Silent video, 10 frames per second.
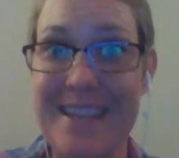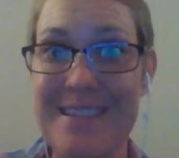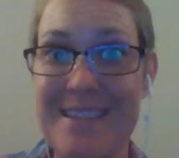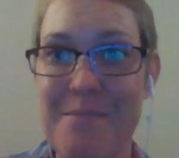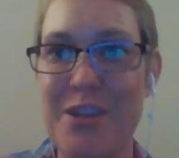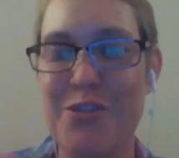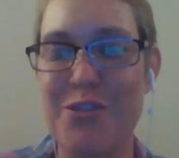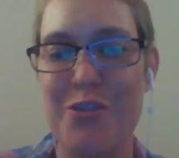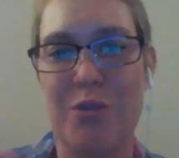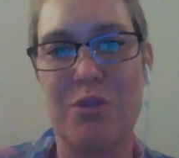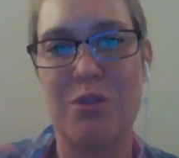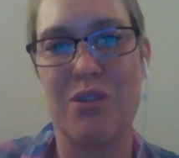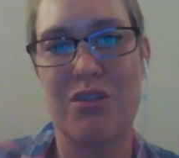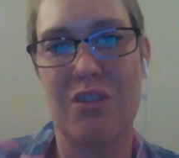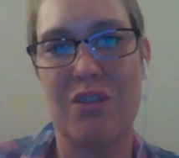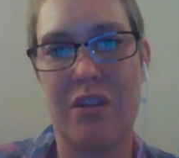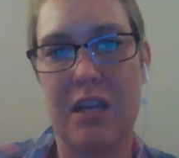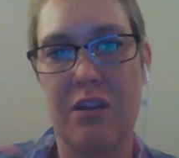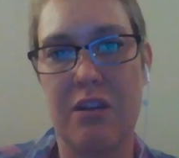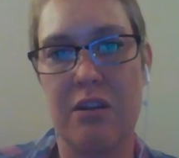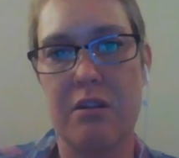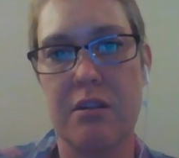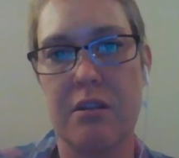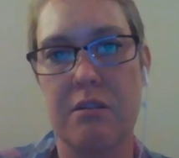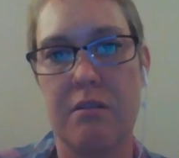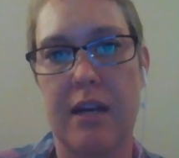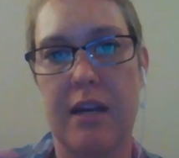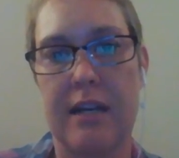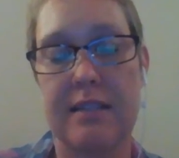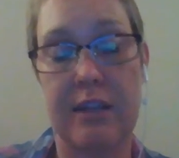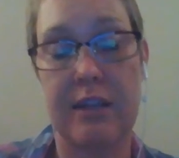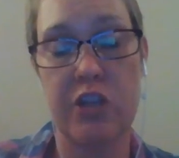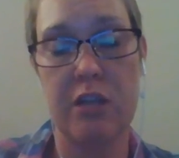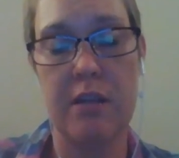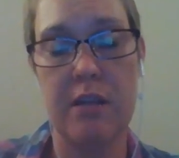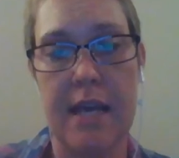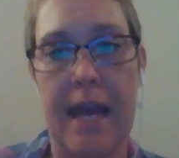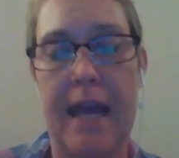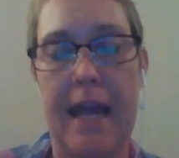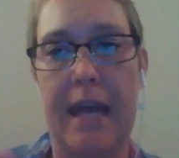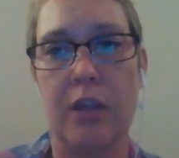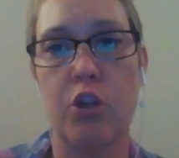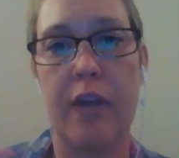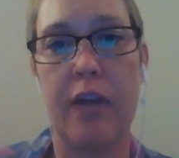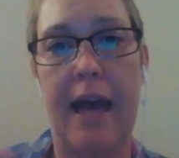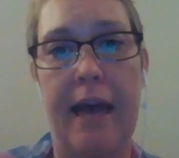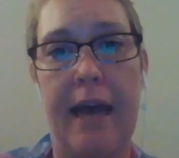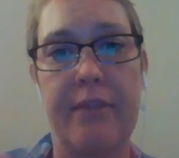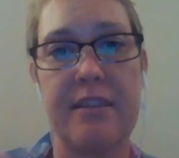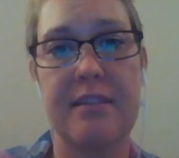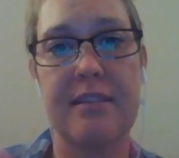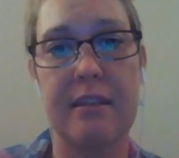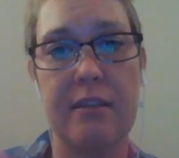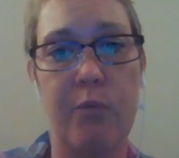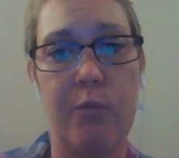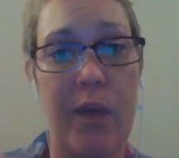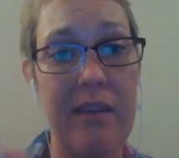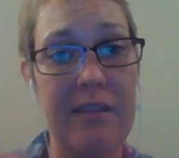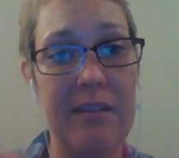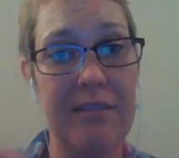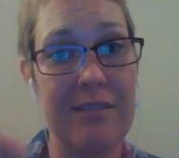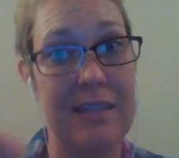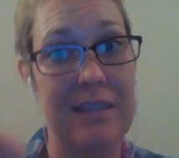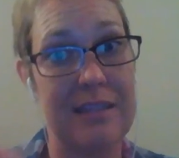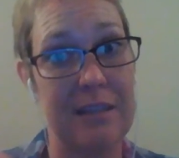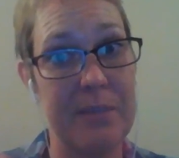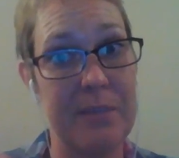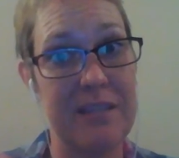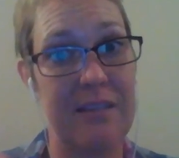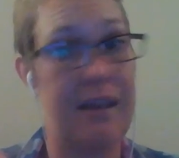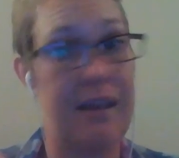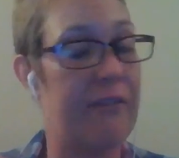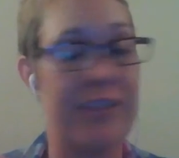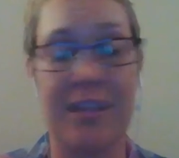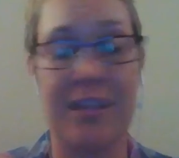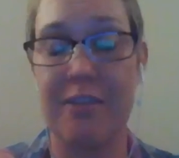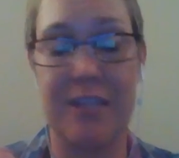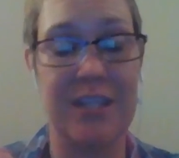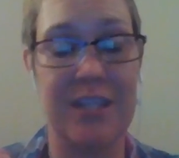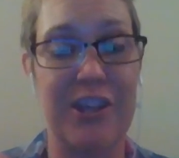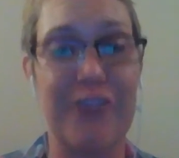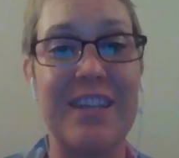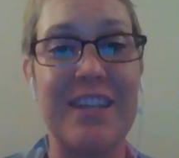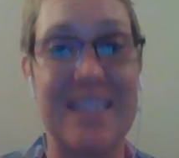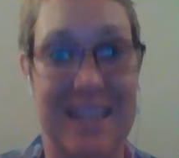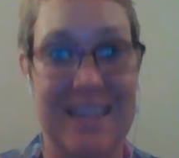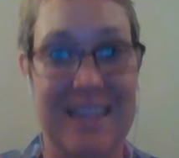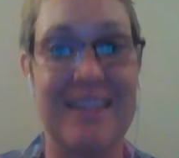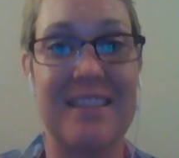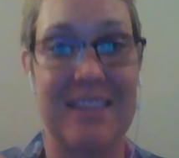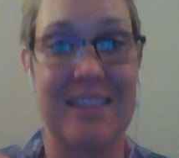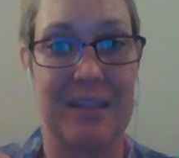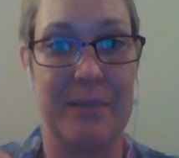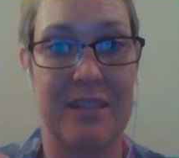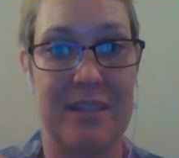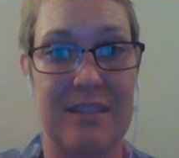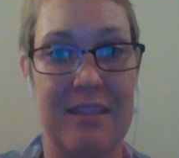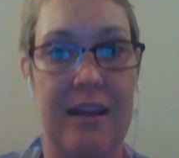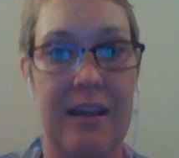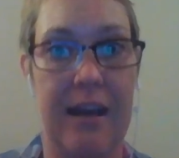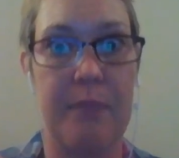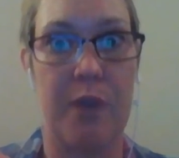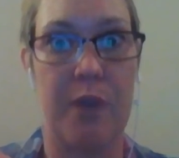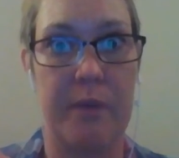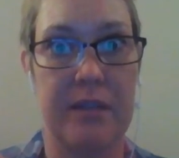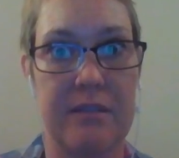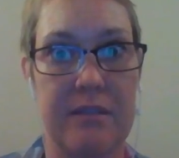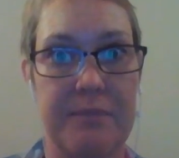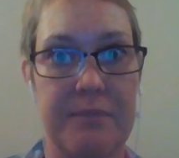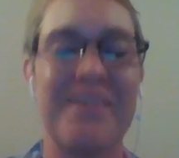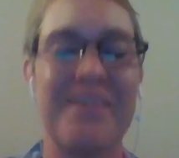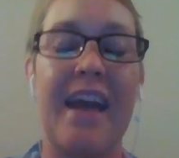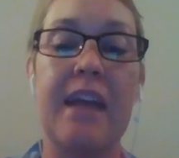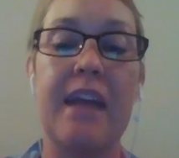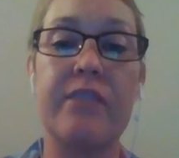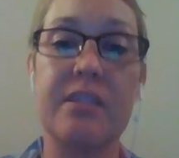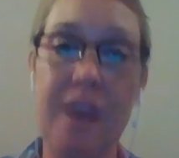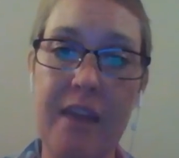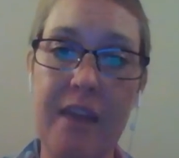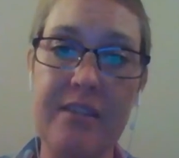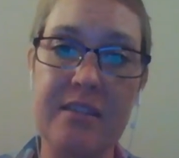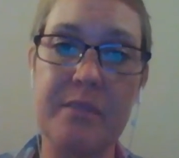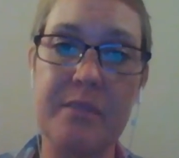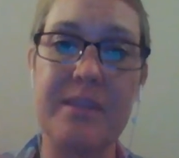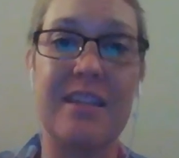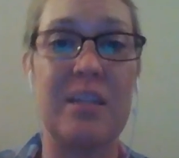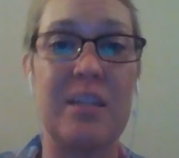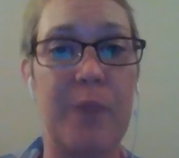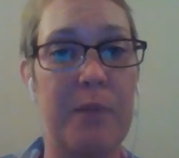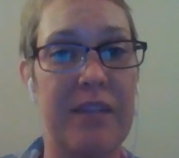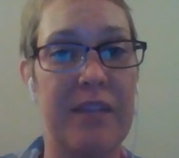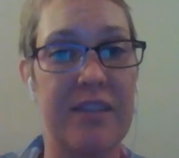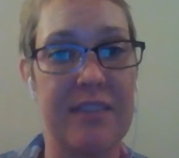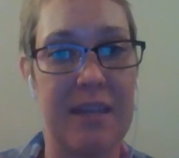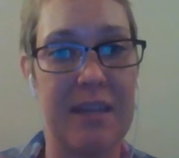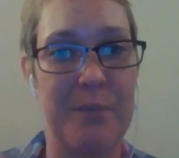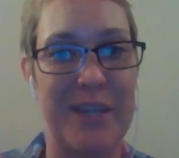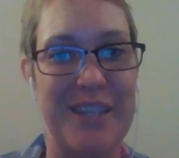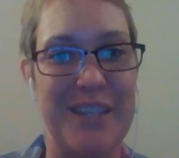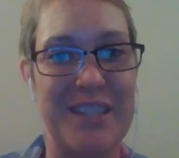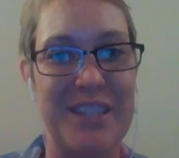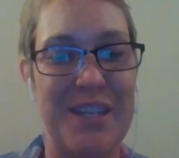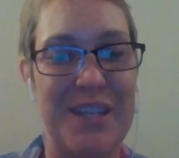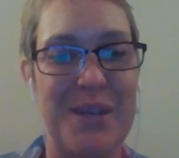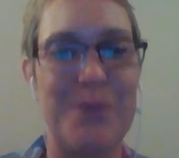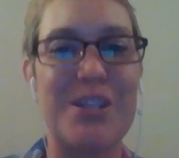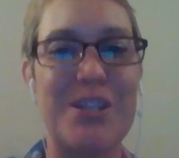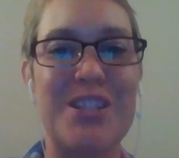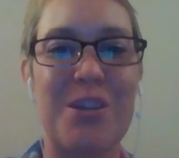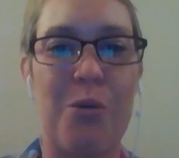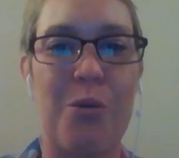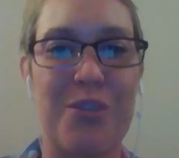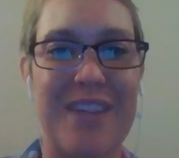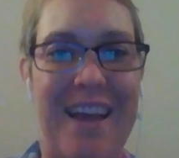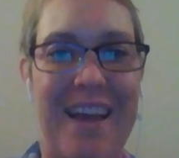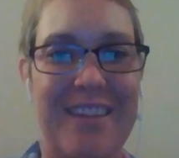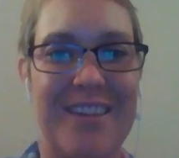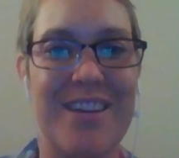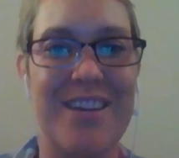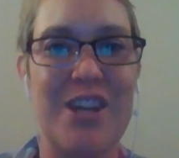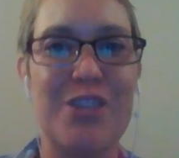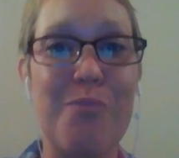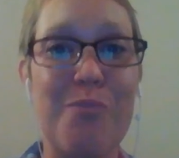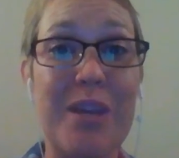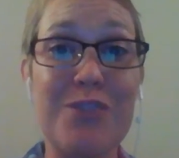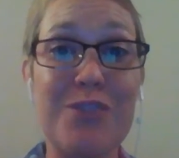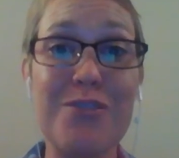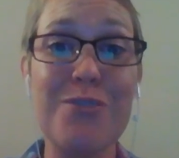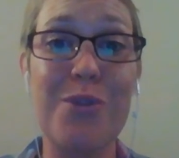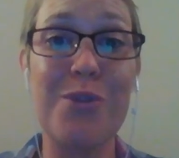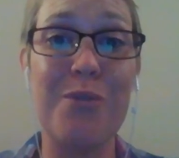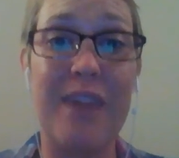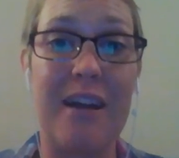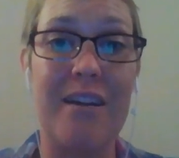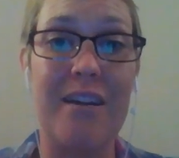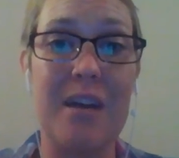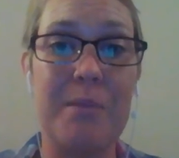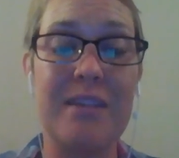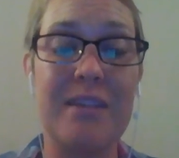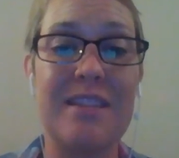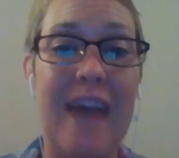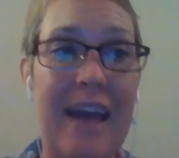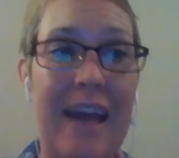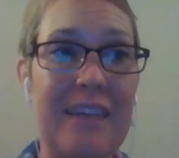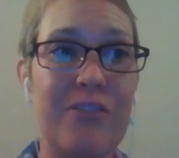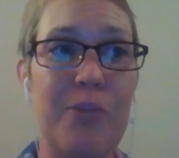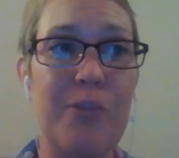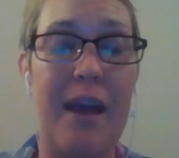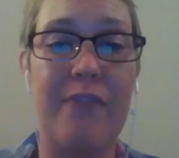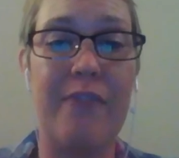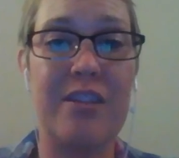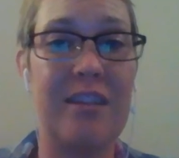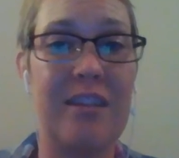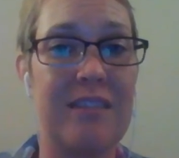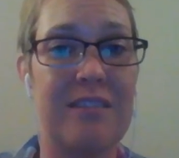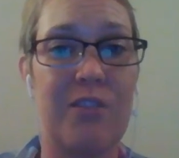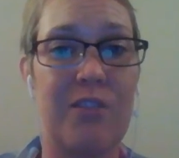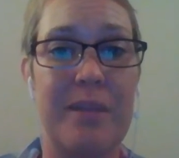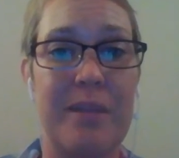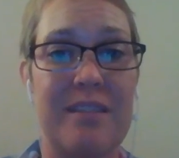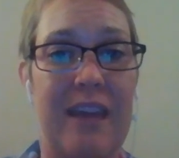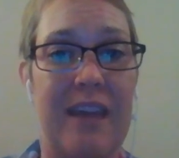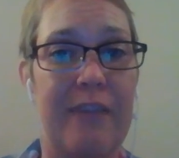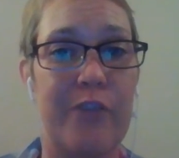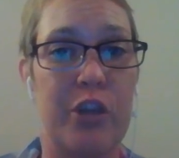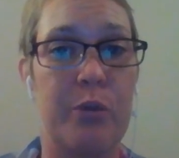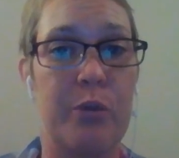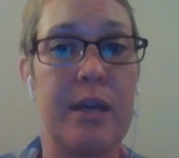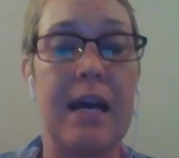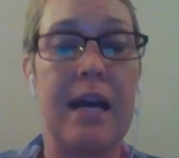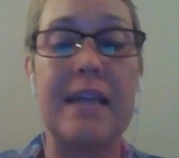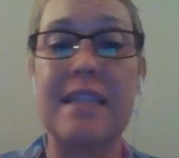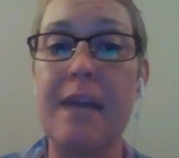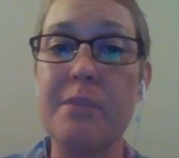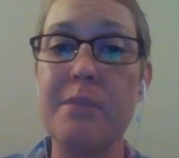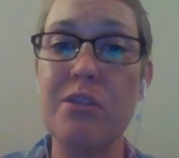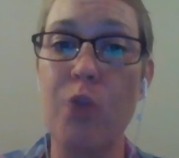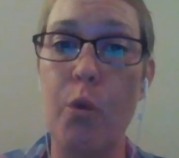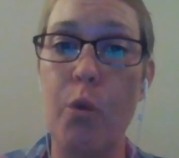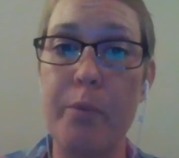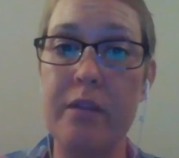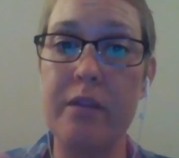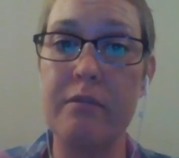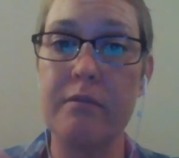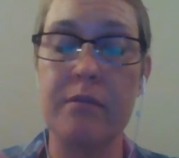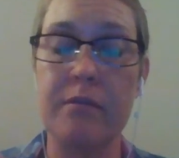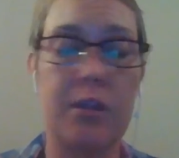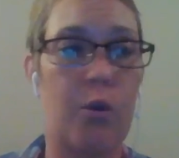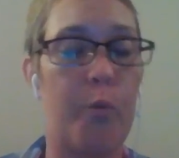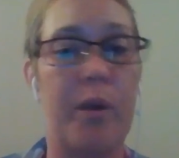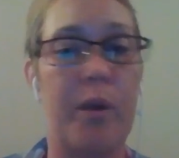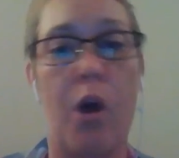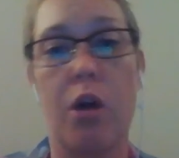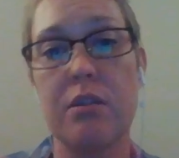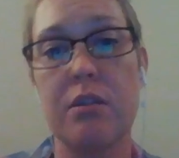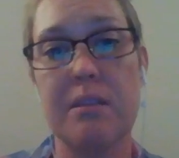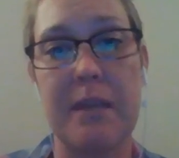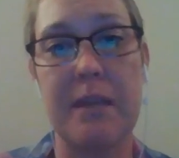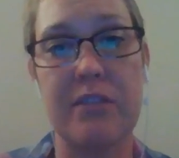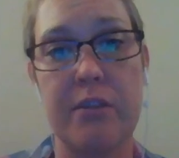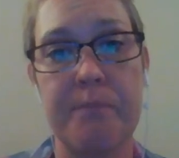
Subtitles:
make sure you go to the Start Here section and look at the syllabus. Everything you need to know is in the syllabus, I promise. And if it's not in the syllabus, then it's probably in the second place, which is the course calendar. So make sure you go there because that gives you everything that's going to be assigned for you. Assignments are open. They're open all semester.